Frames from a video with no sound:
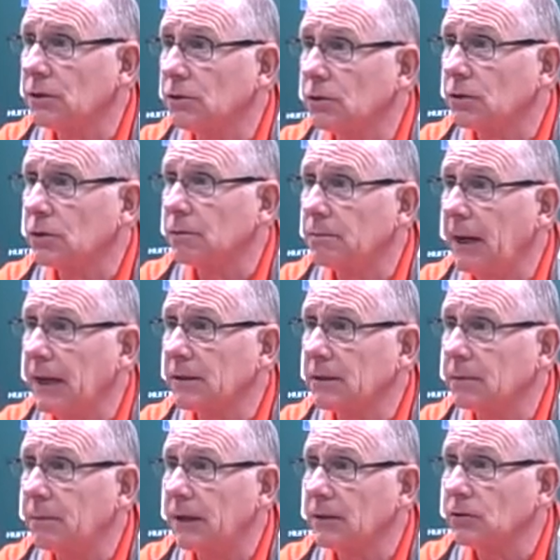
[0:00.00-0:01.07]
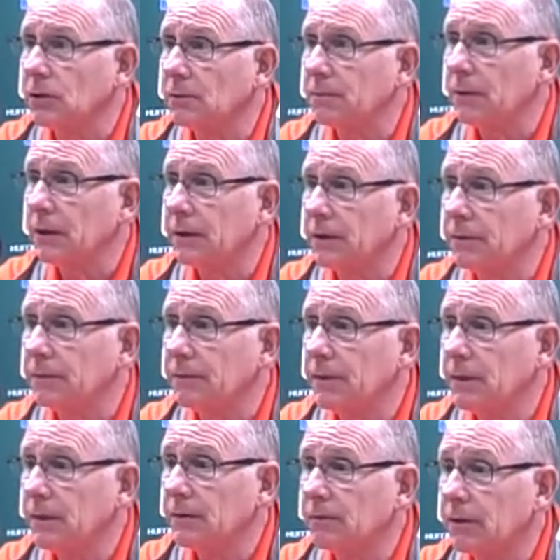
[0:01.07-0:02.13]
he's a good back to the basket player,
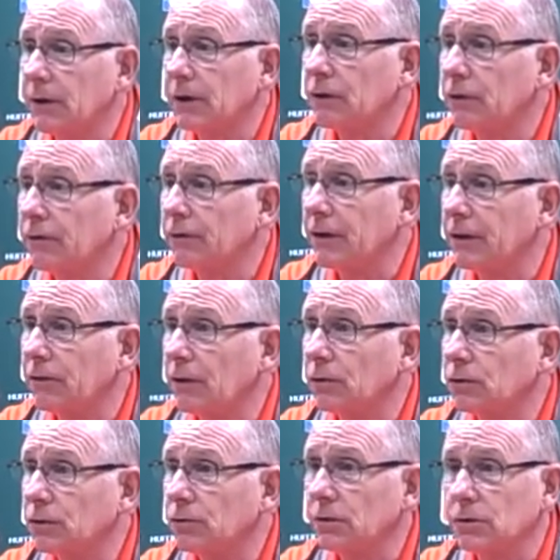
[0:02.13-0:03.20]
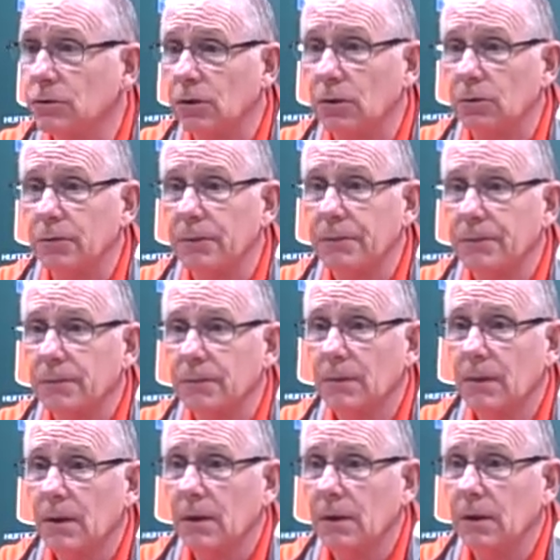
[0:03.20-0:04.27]
very good free throw shooter. So,
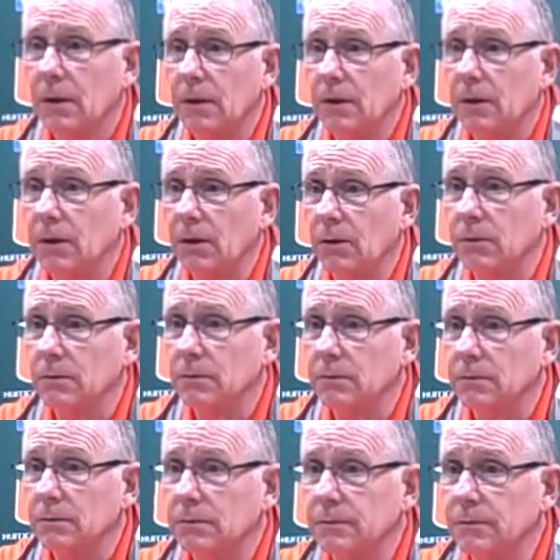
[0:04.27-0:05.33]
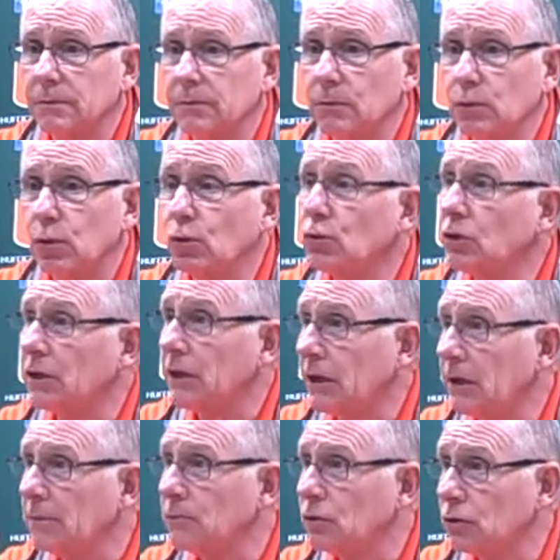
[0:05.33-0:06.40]
you know, losing
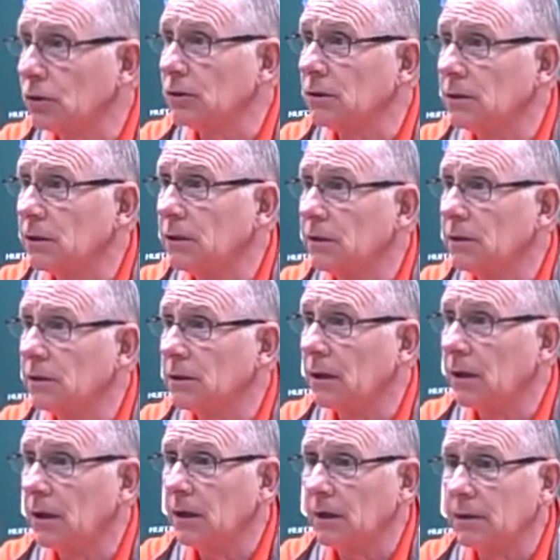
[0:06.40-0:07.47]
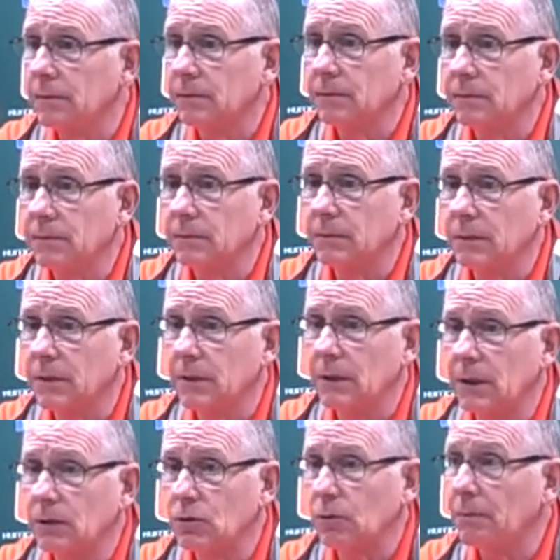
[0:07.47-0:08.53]
him certainly uh,
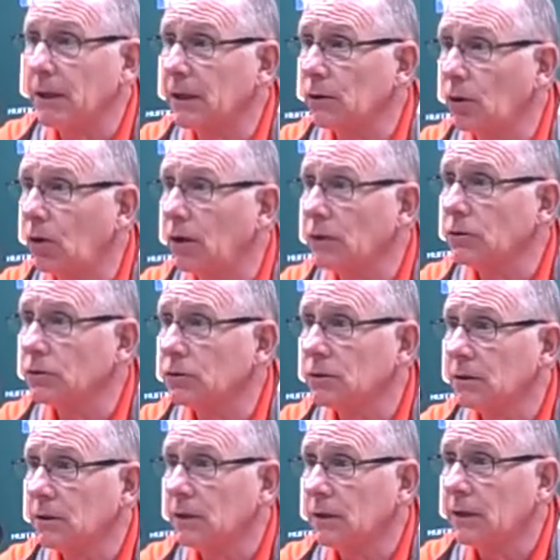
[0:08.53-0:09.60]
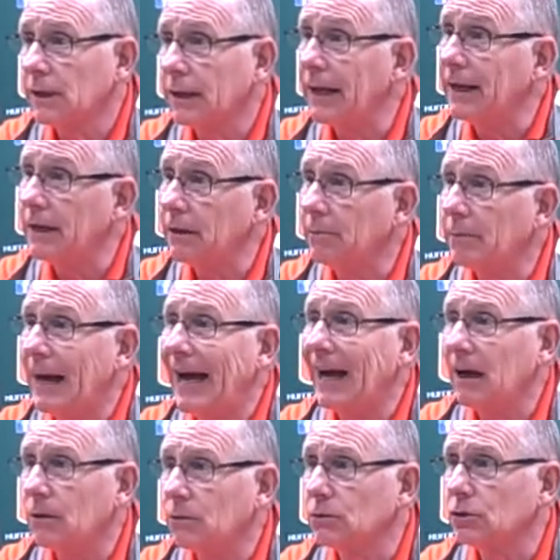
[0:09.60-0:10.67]
is a big loss. Getting him
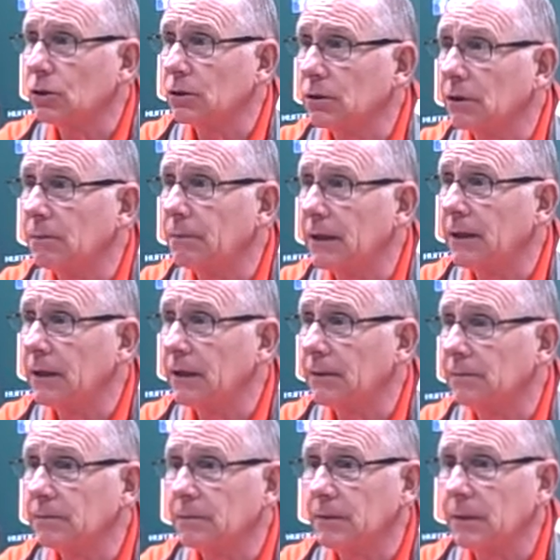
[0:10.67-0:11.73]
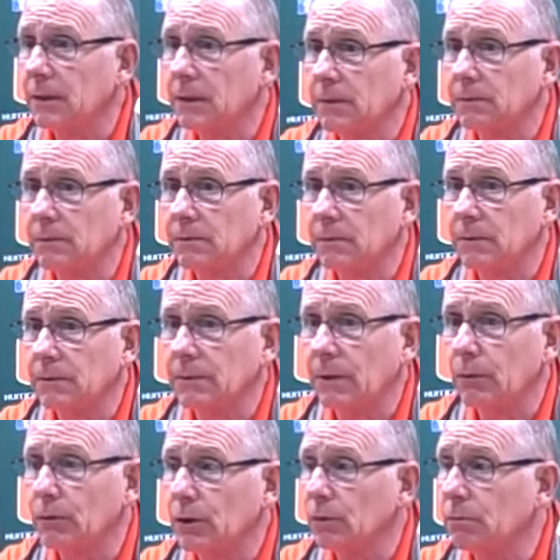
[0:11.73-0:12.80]
back would certainly be a, a, um,
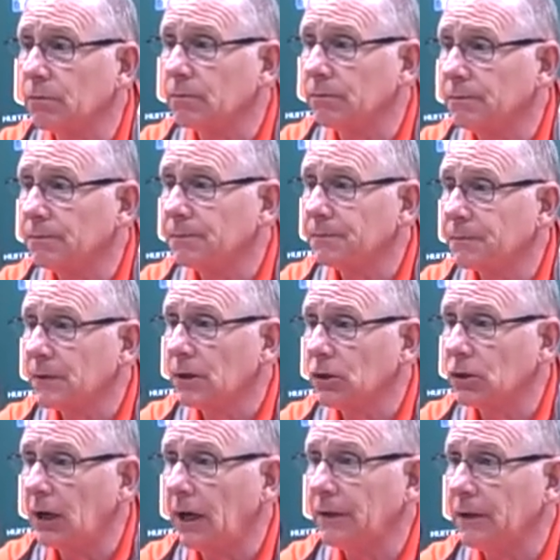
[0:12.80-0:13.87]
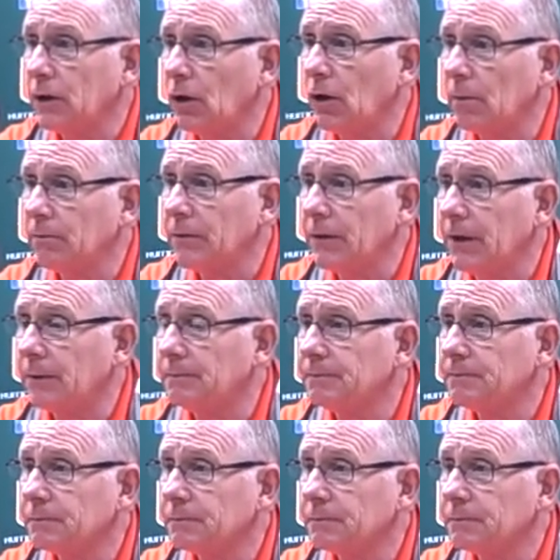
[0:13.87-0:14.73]
a real shot in the arm for them.